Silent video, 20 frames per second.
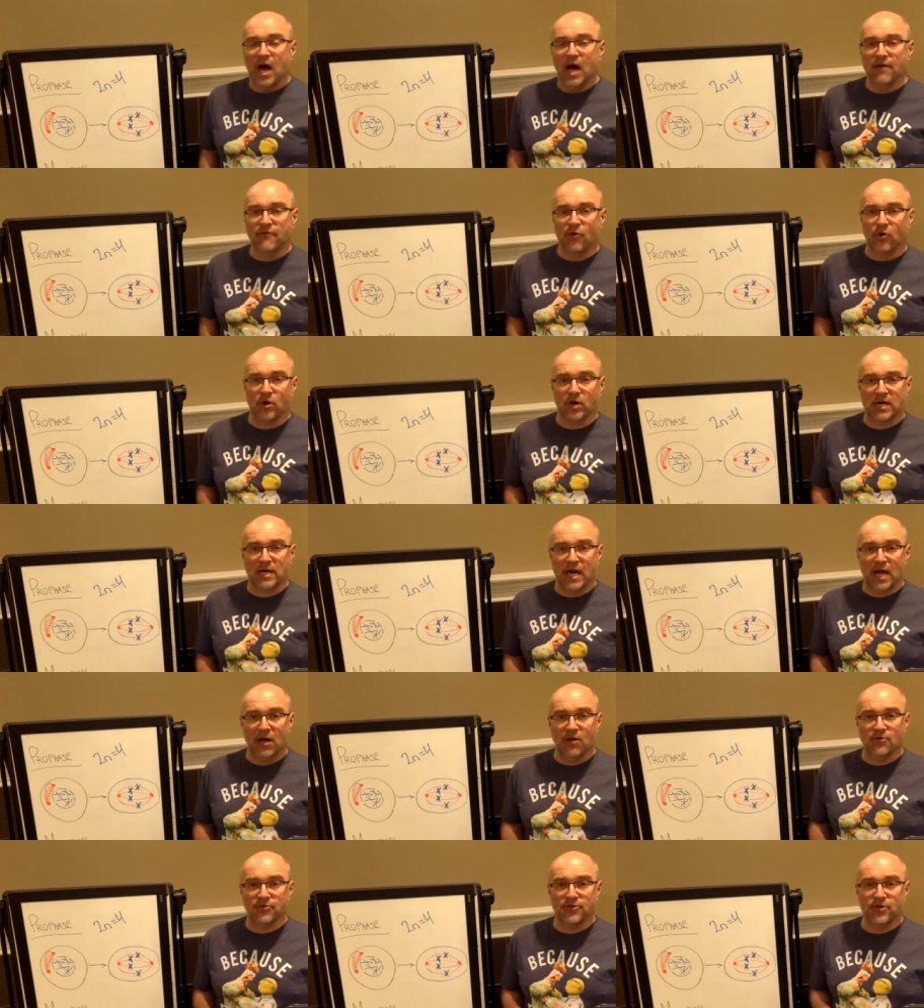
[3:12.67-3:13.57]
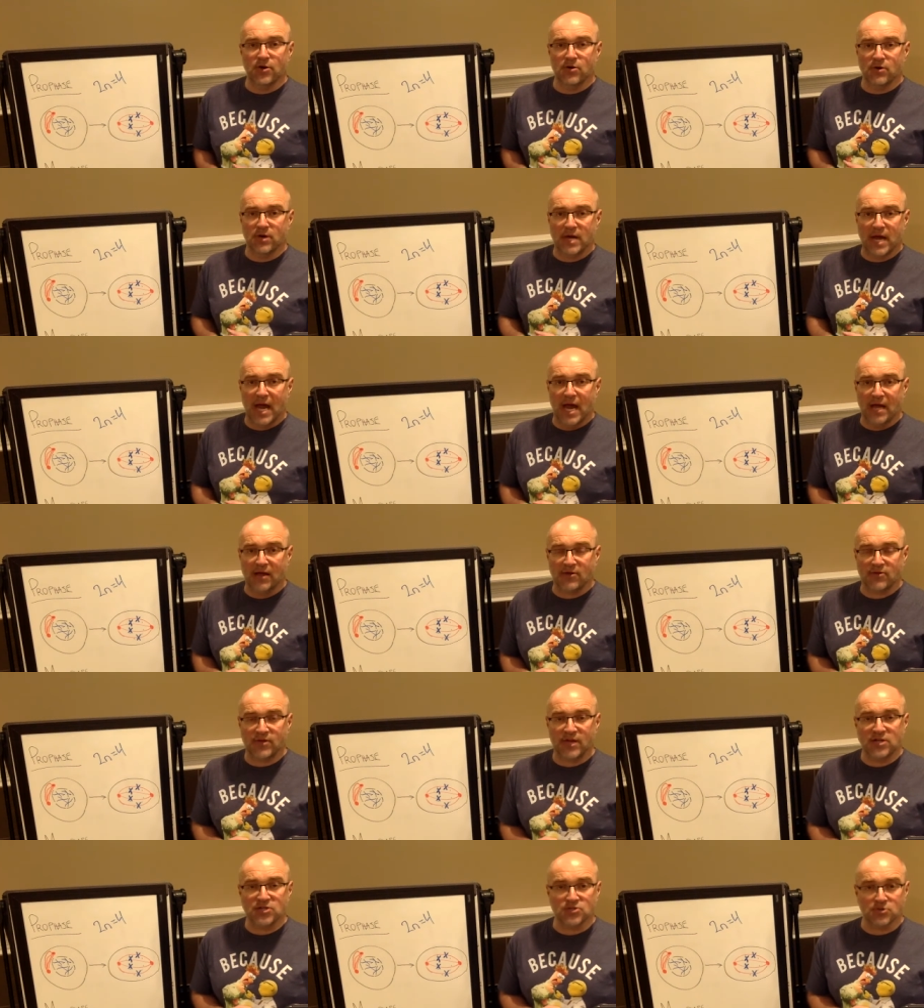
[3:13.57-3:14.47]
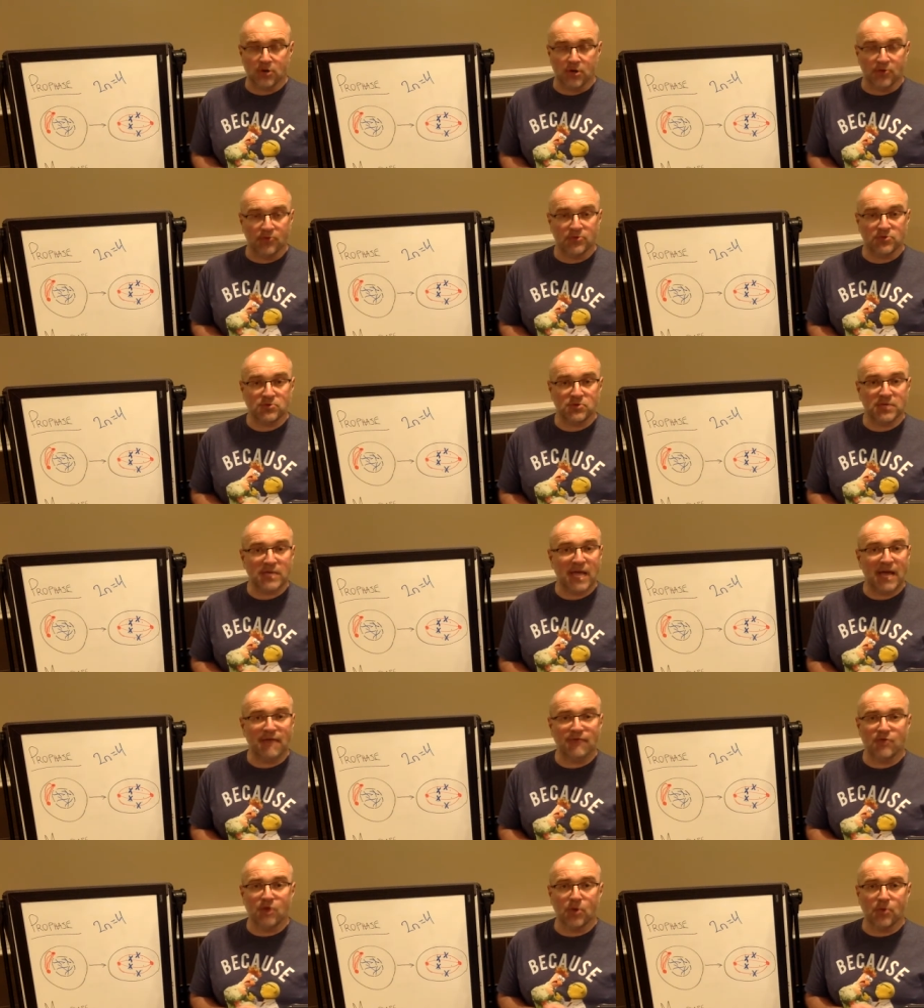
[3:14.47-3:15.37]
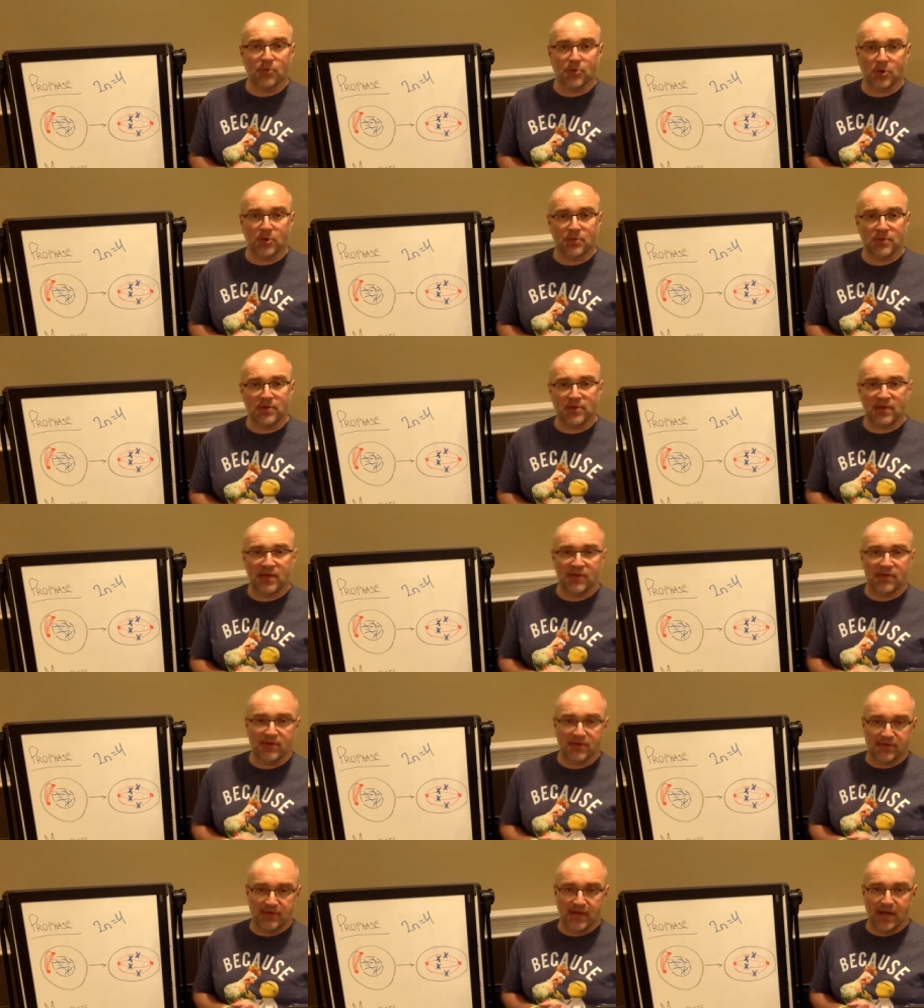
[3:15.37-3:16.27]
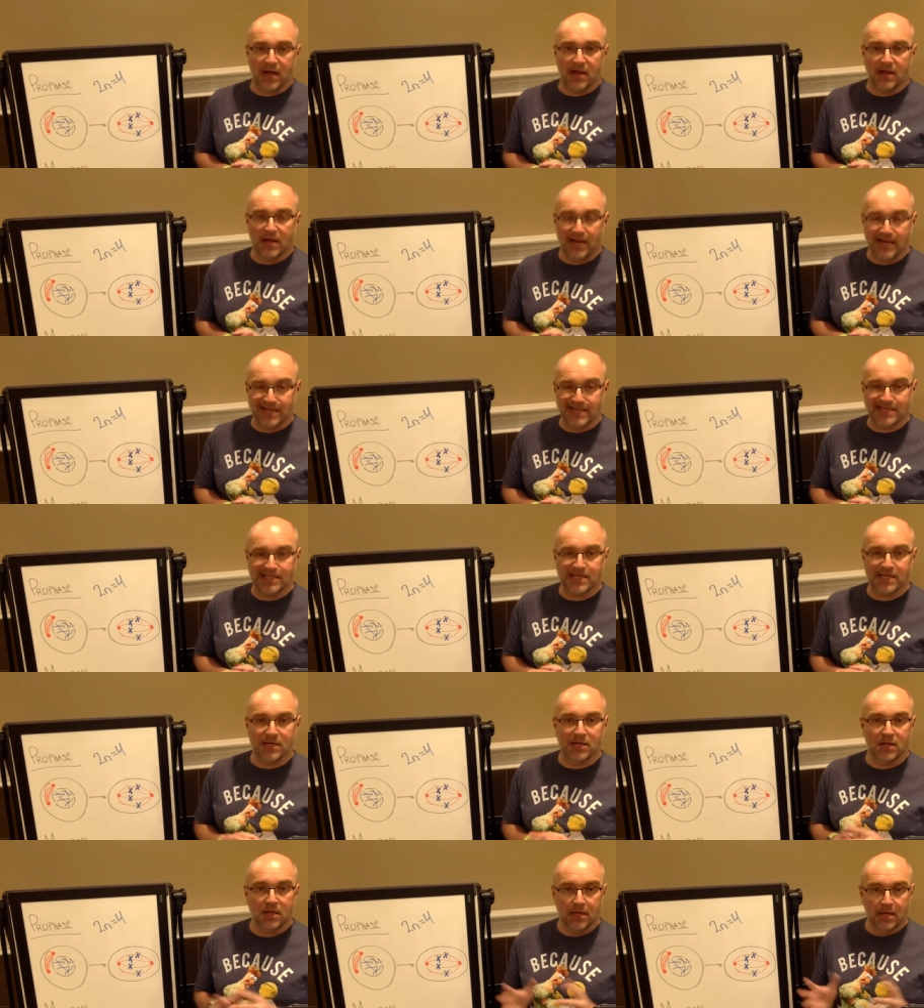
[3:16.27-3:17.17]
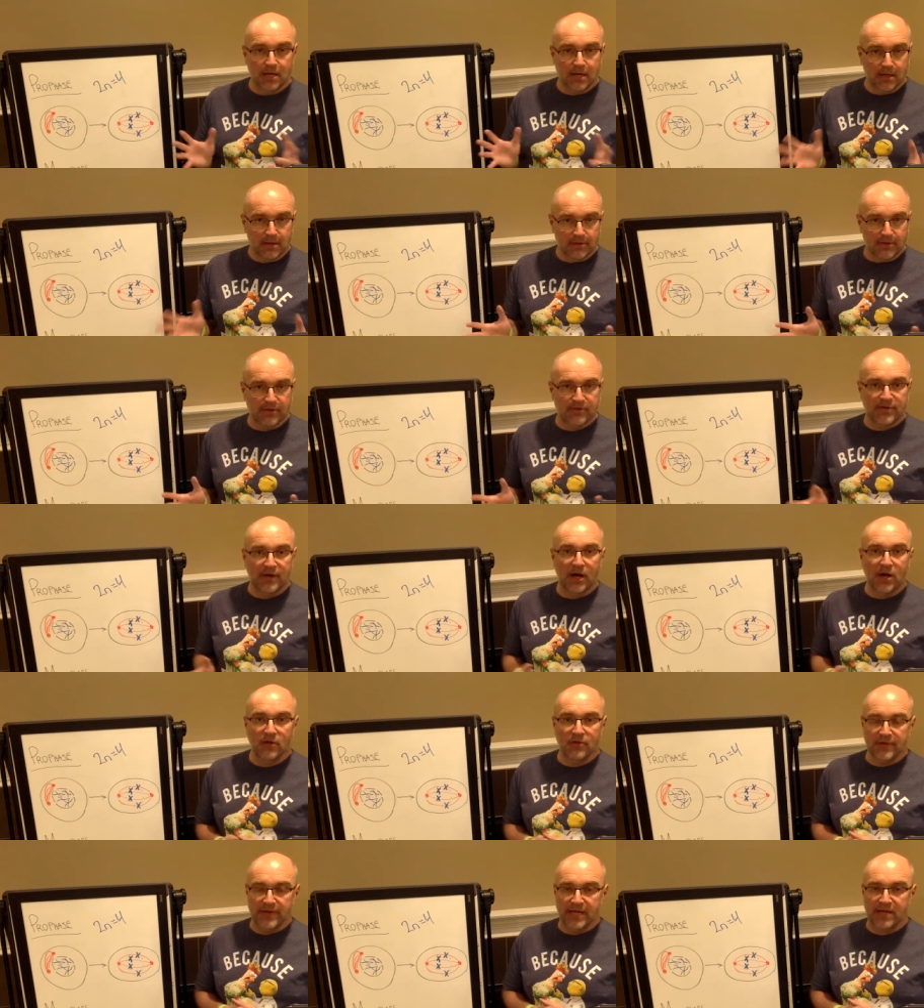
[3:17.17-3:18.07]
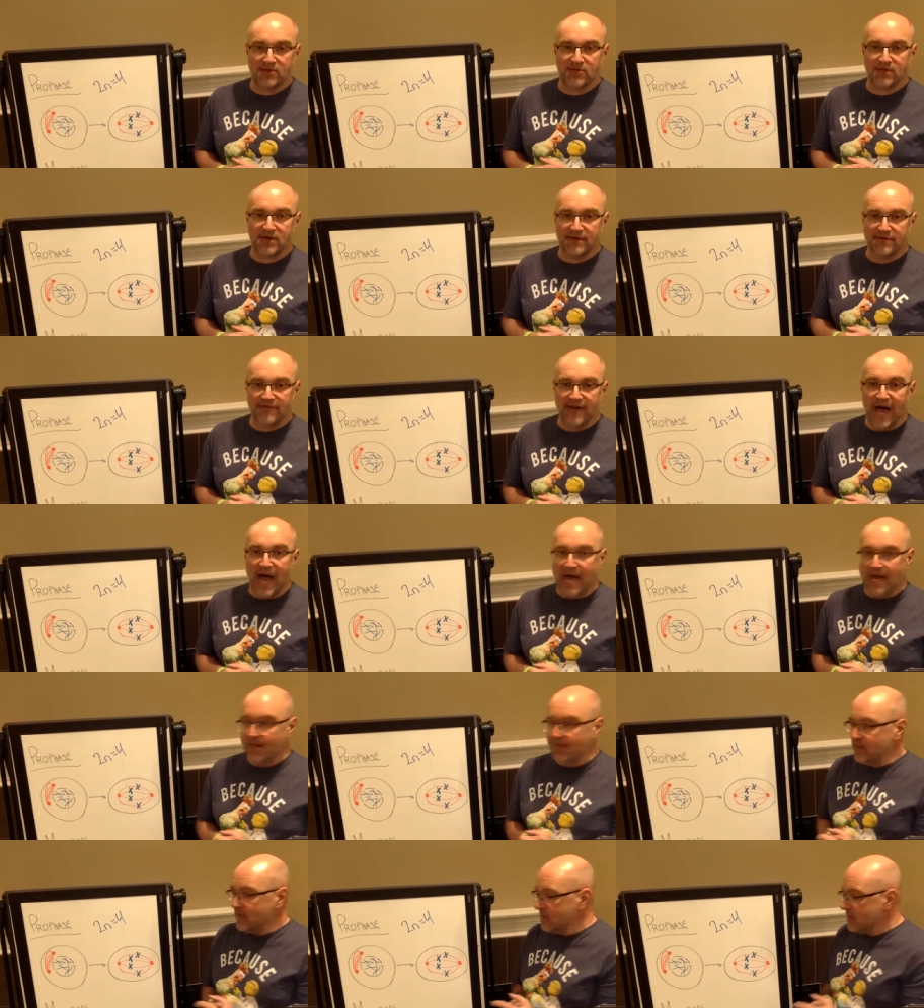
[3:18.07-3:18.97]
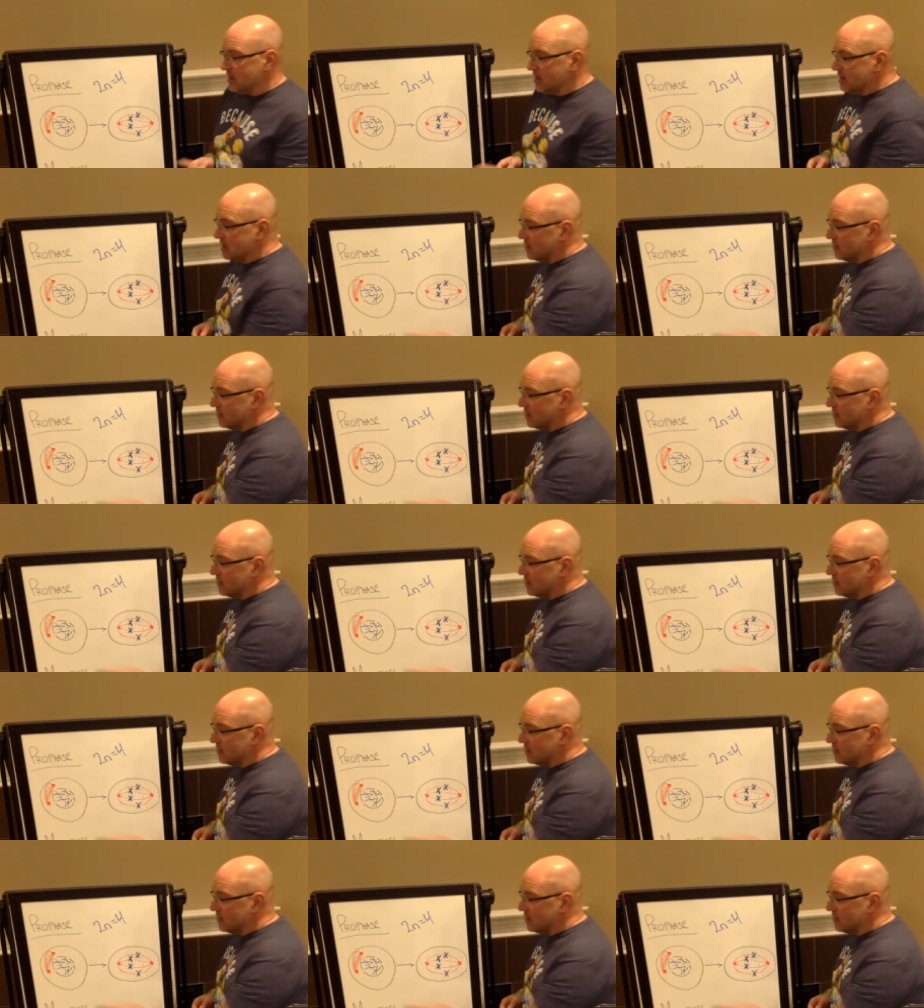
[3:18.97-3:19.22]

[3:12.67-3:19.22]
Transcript: of organelles known as centrioles, which really have no purpose in the cell until the cell needs to divide. And the